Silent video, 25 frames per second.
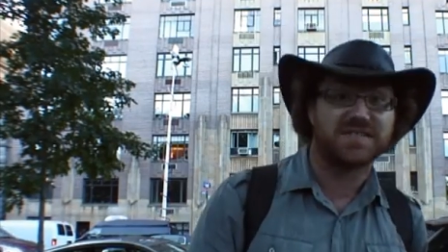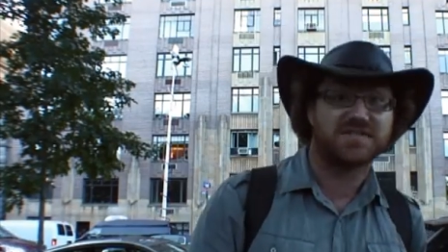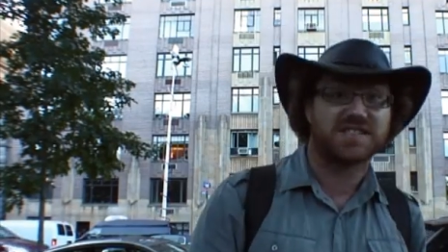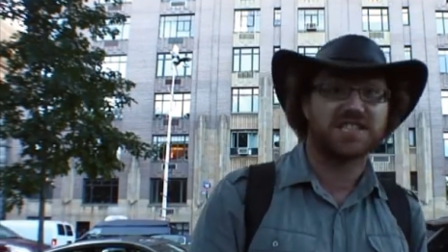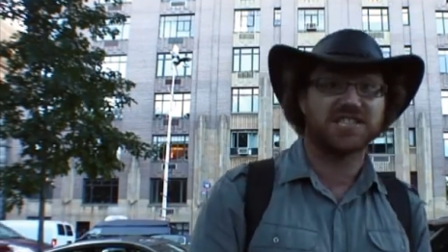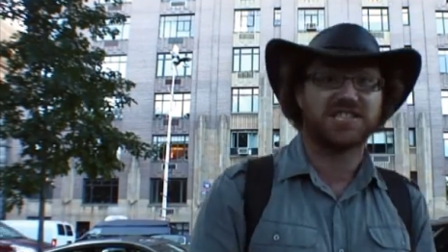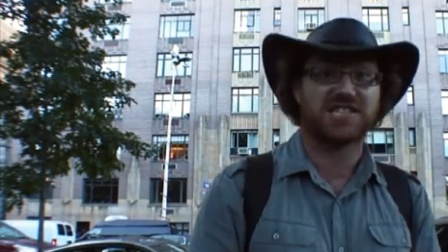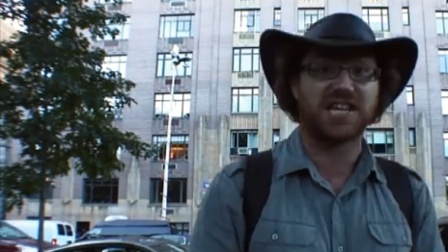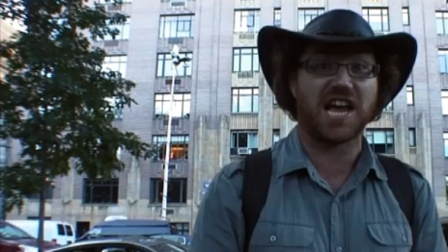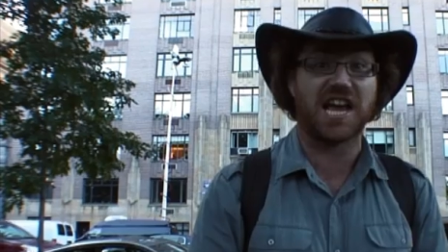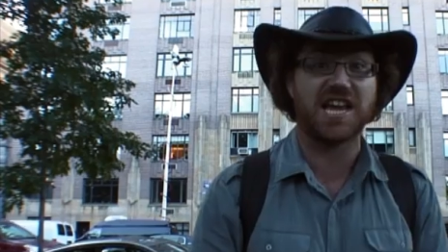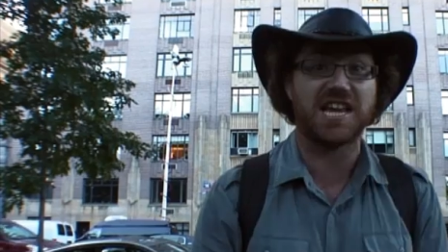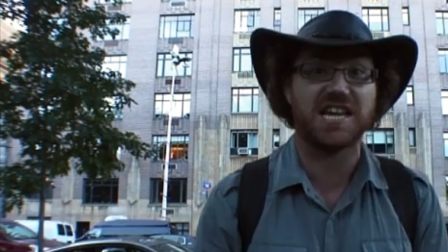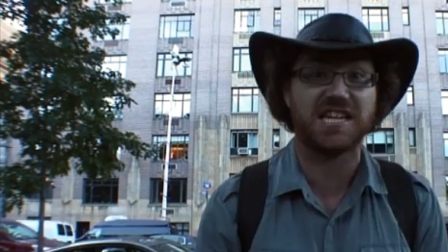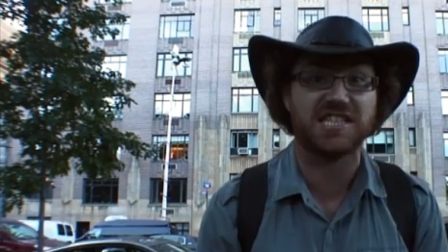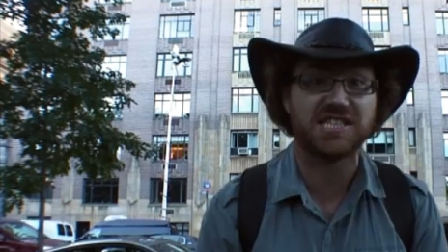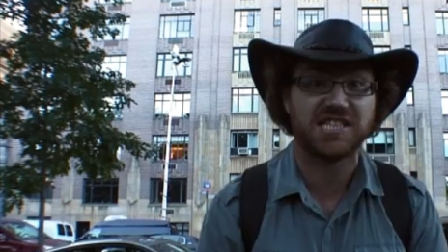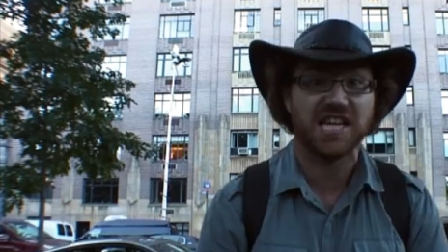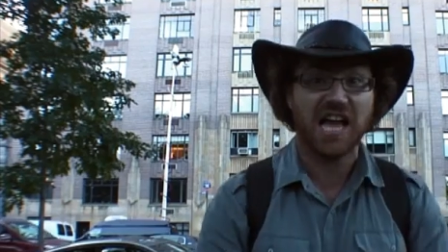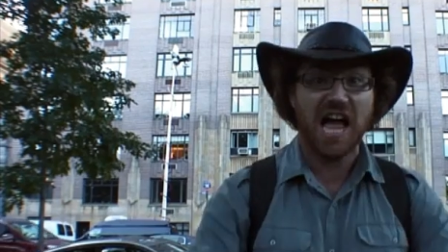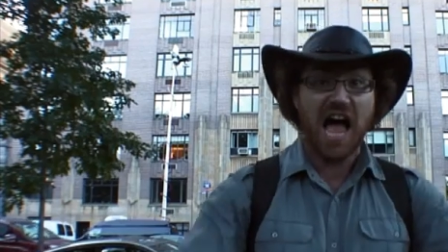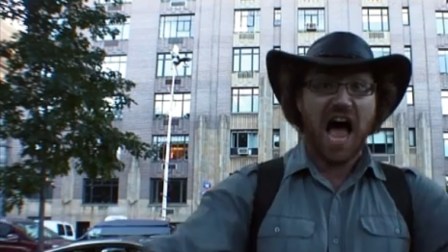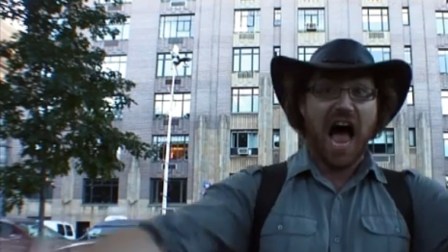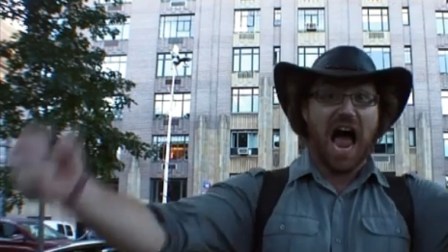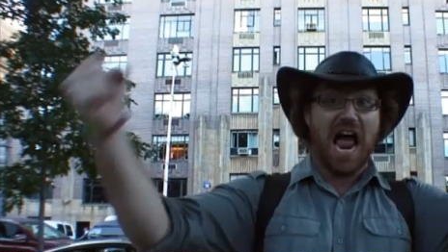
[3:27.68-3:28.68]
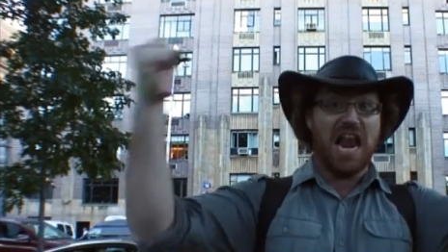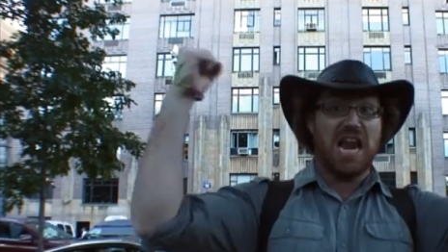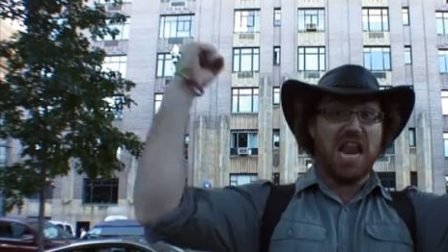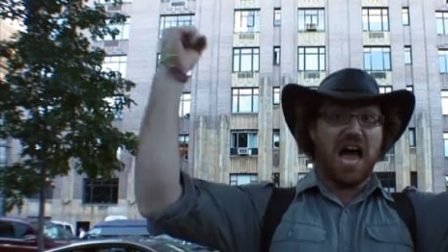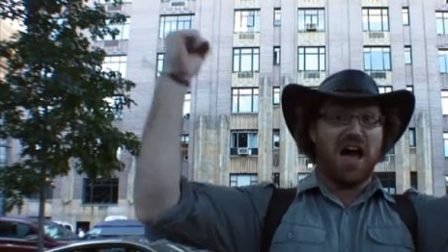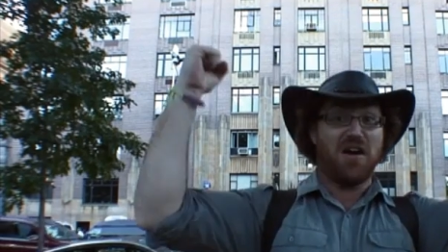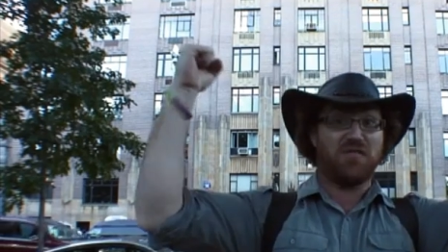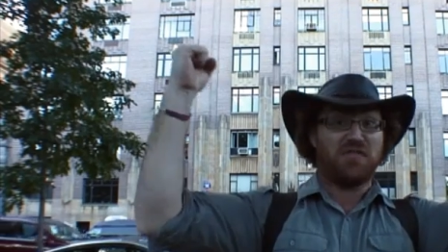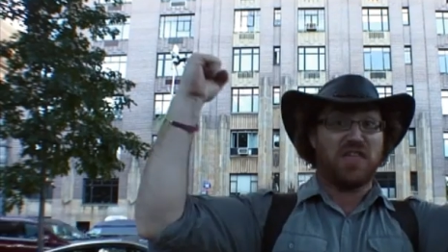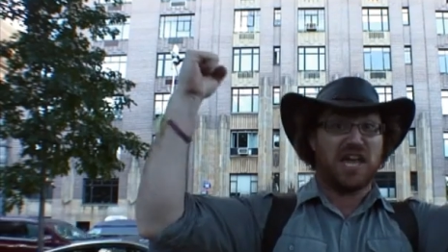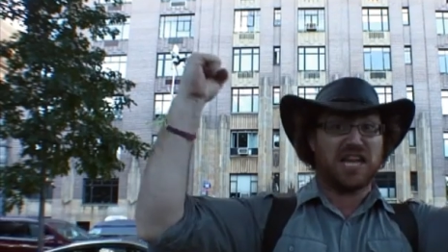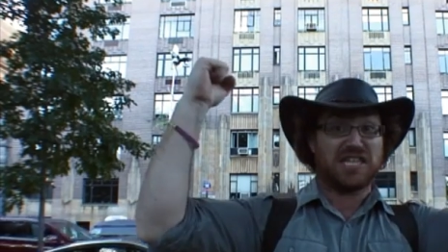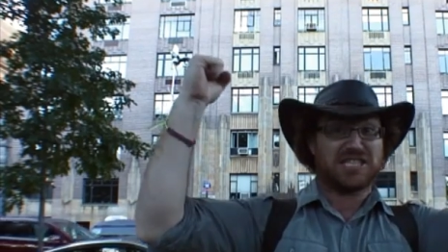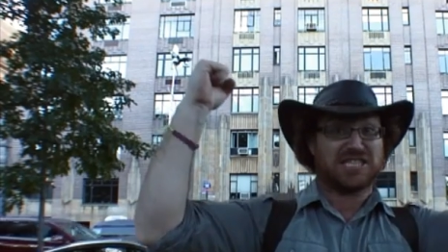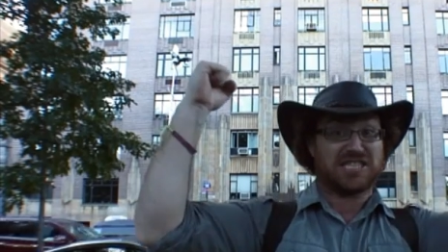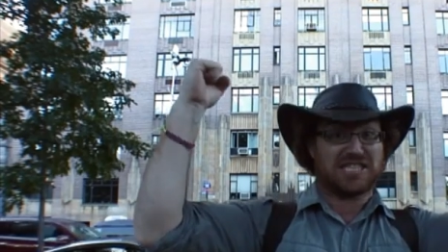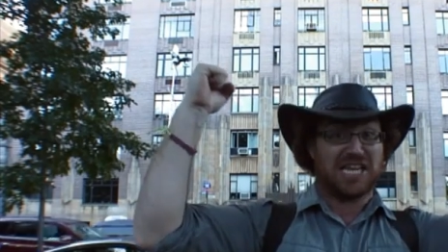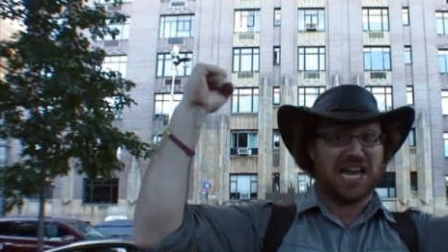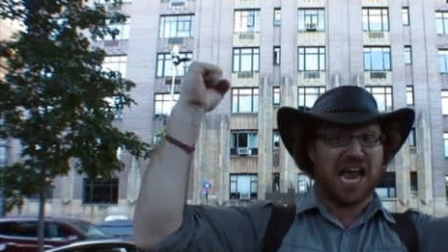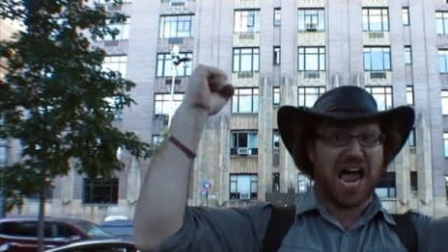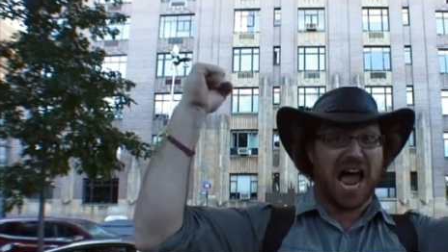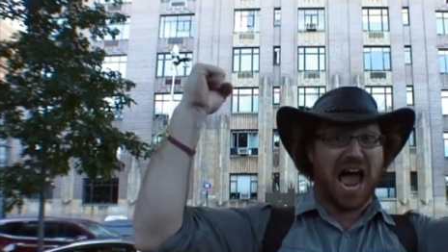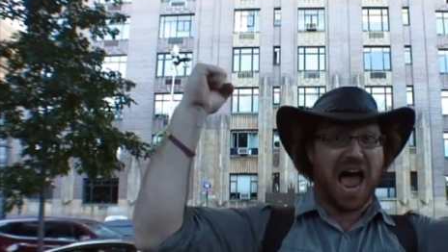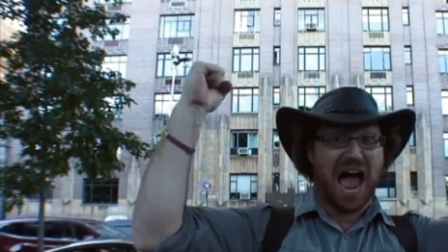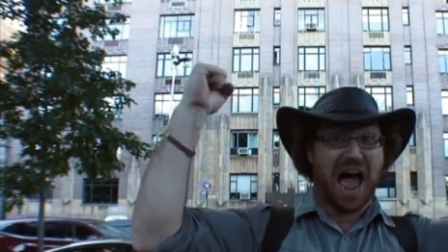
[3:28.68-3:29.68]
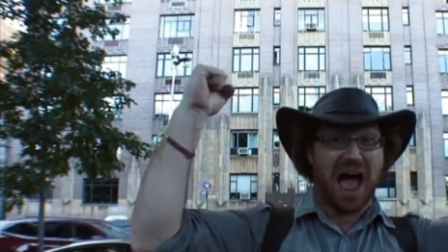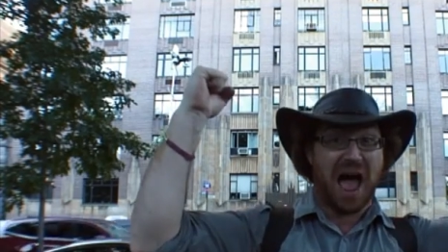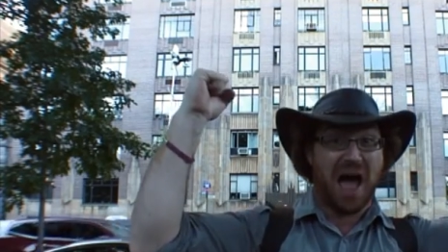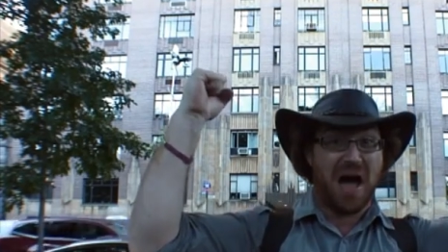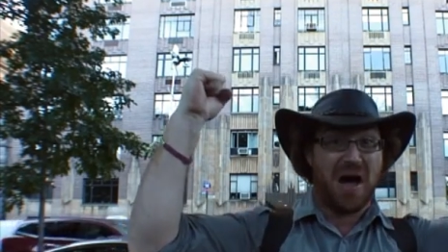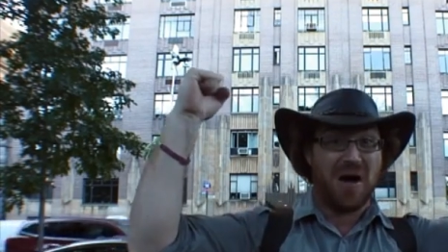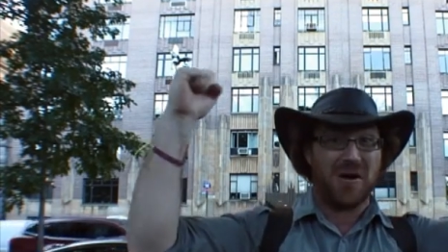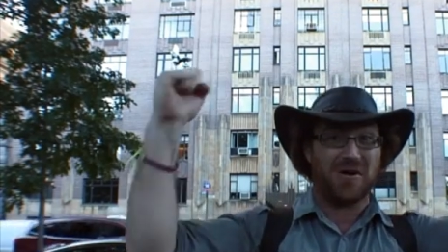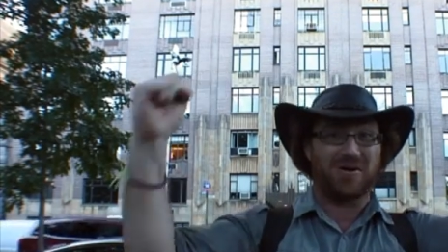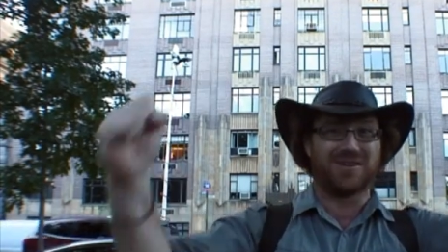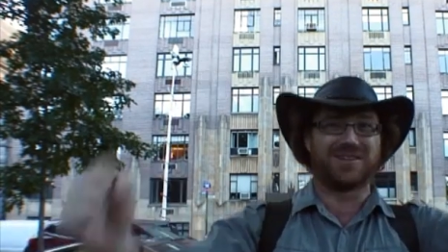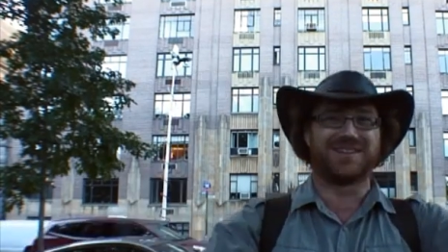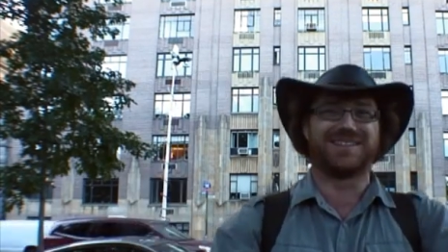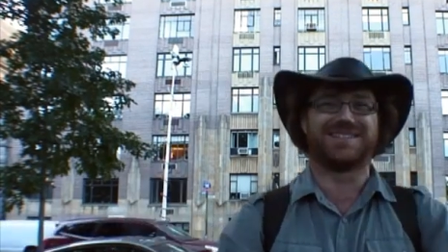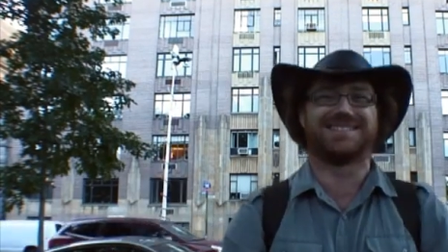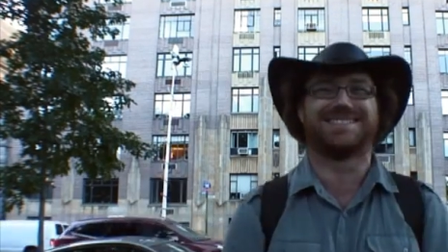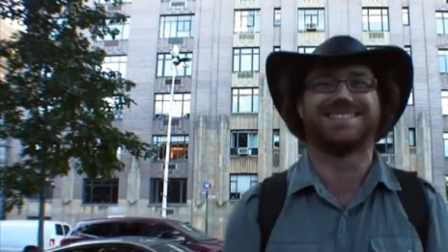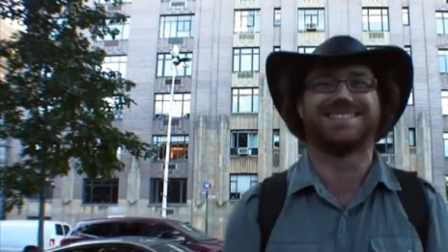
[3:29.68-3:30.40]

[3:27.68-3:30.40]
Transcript: left to say is, I love this town!